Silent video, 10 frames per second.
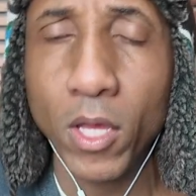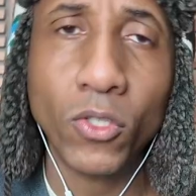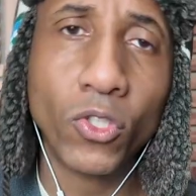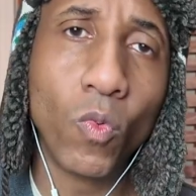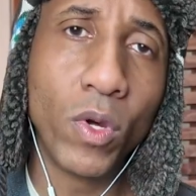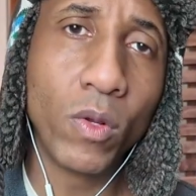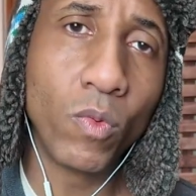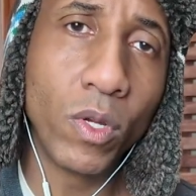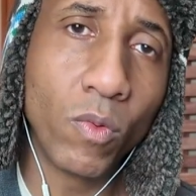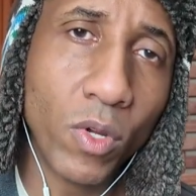so
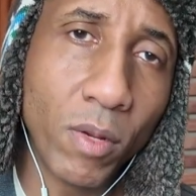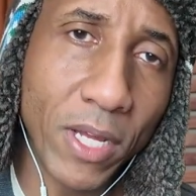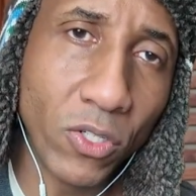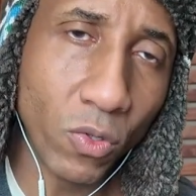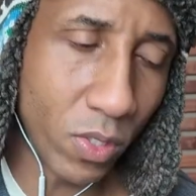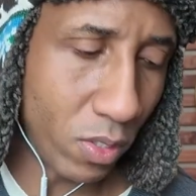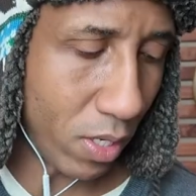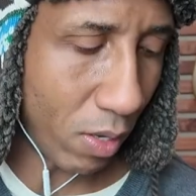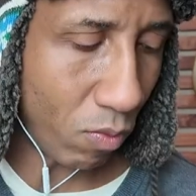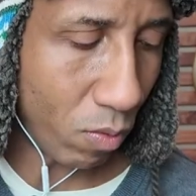what am I doing
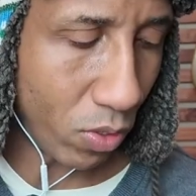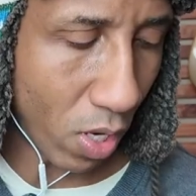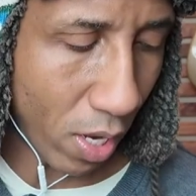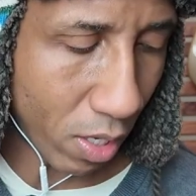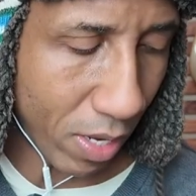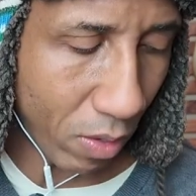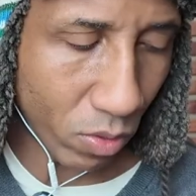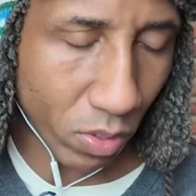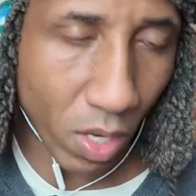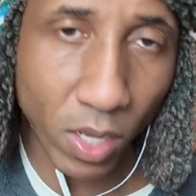today? What are we talking about?
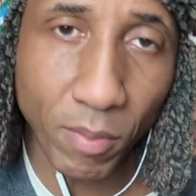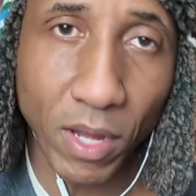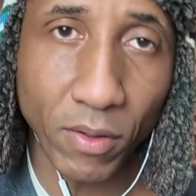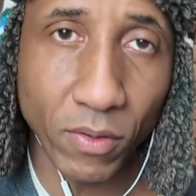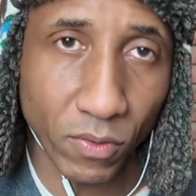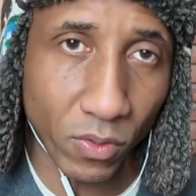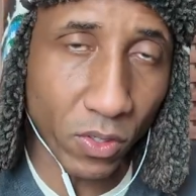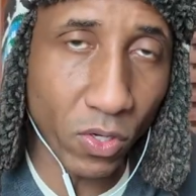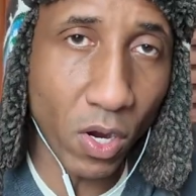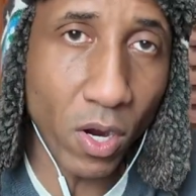We're talking about
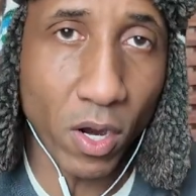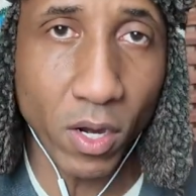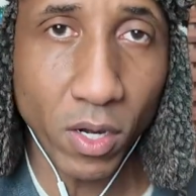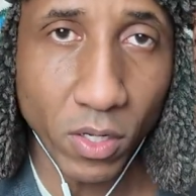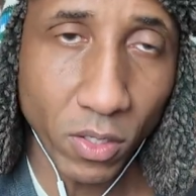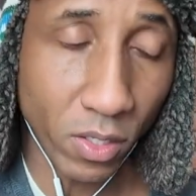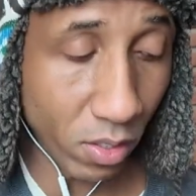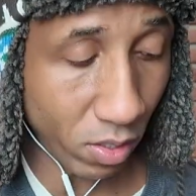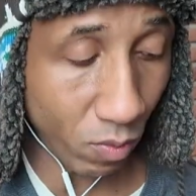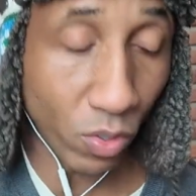the guitar,
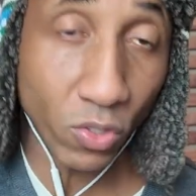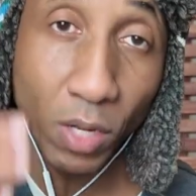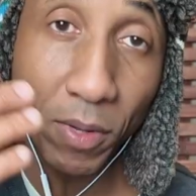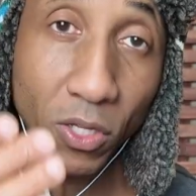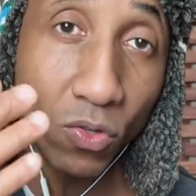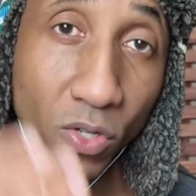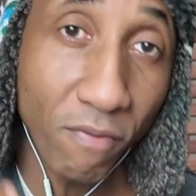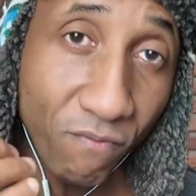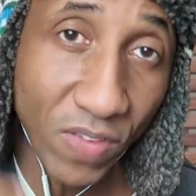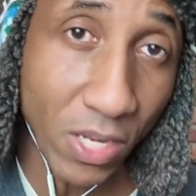and we're talking about using
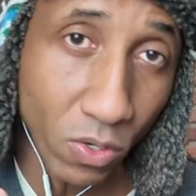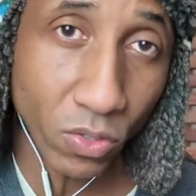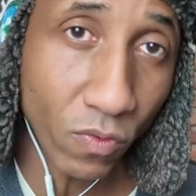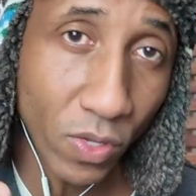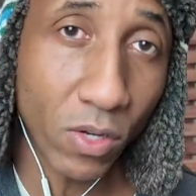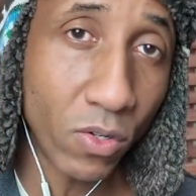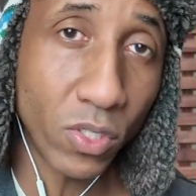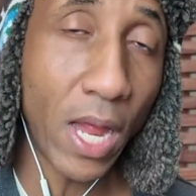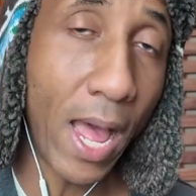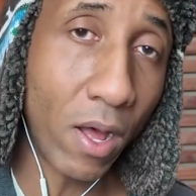our fingers,
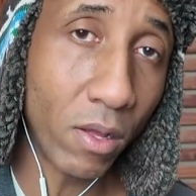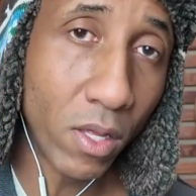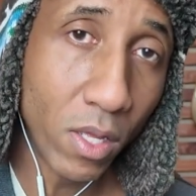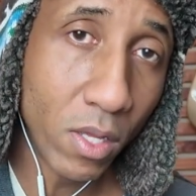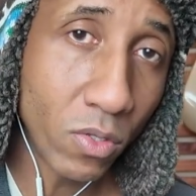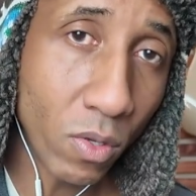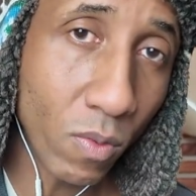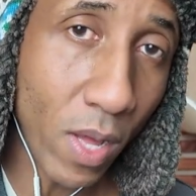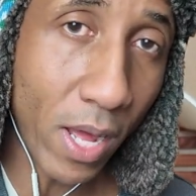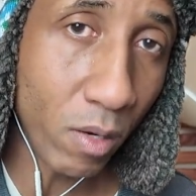fingerstyle.
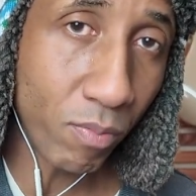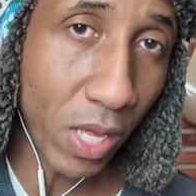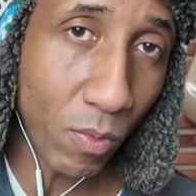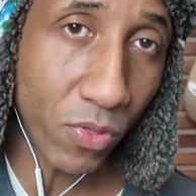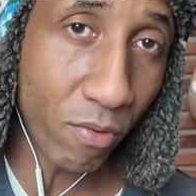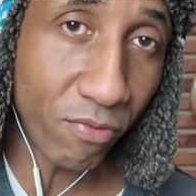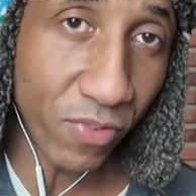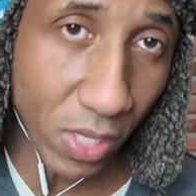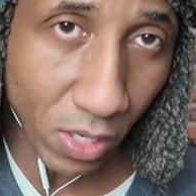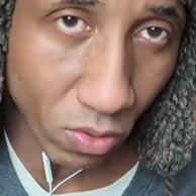So how do you play with your
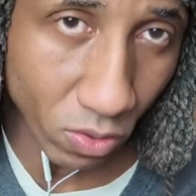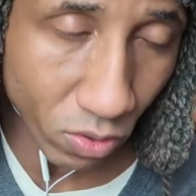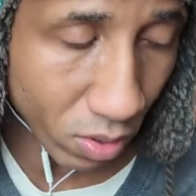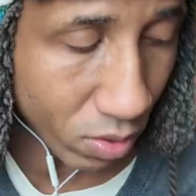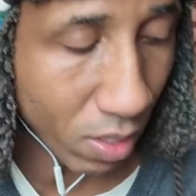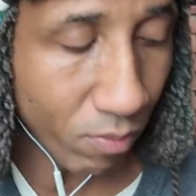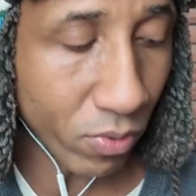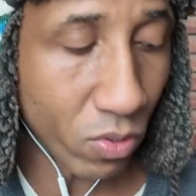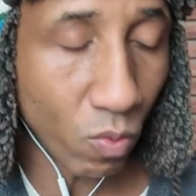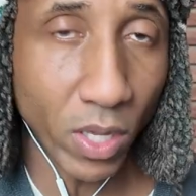fingers? The
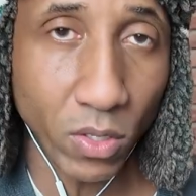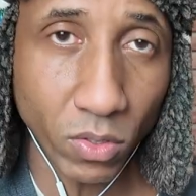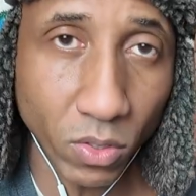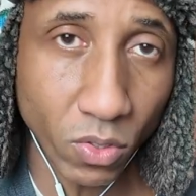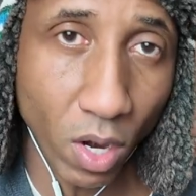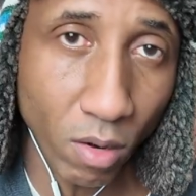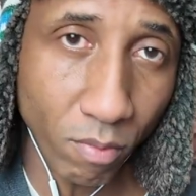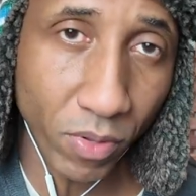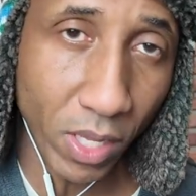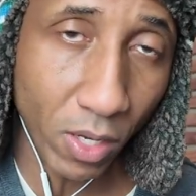simplest way is to
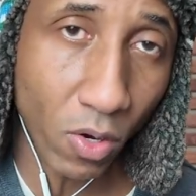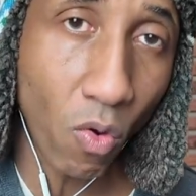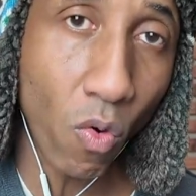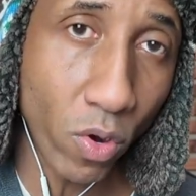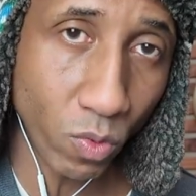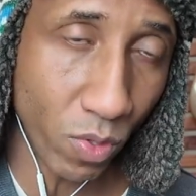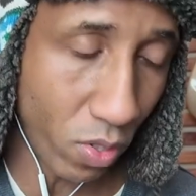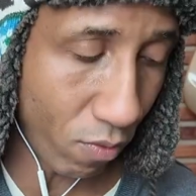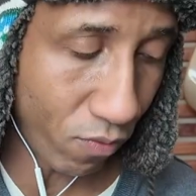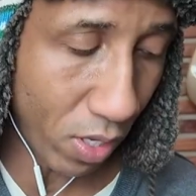start playing chords
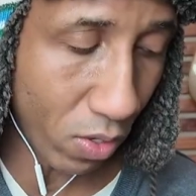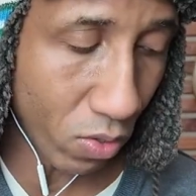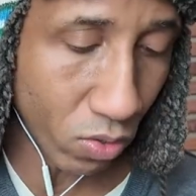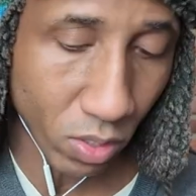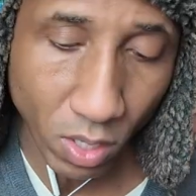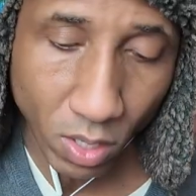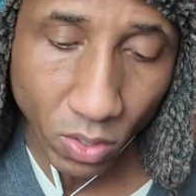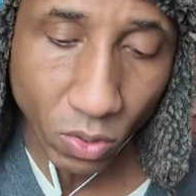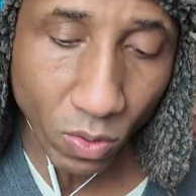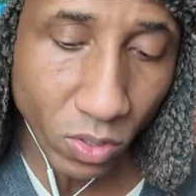with your fingers.
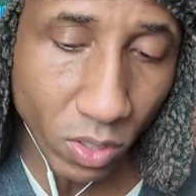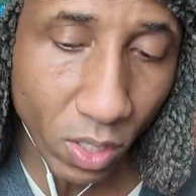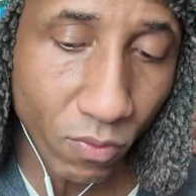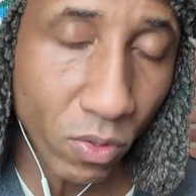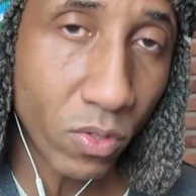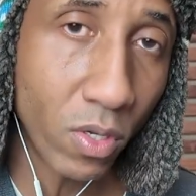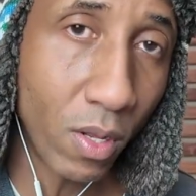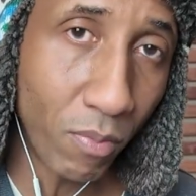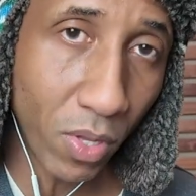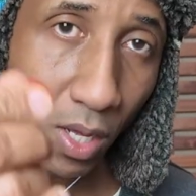So instead of
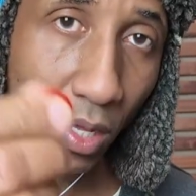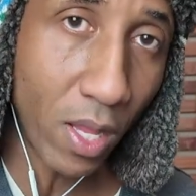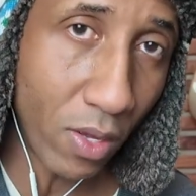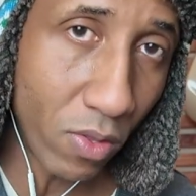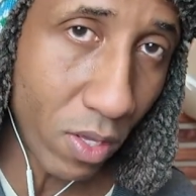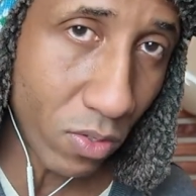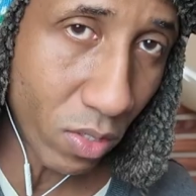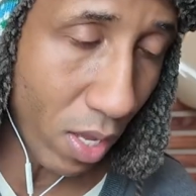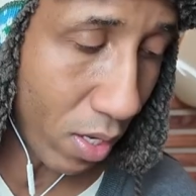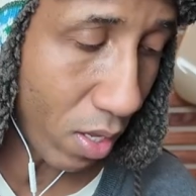using a pick like
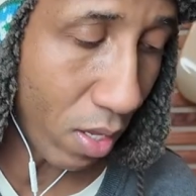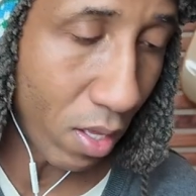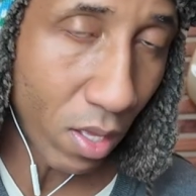this, like a,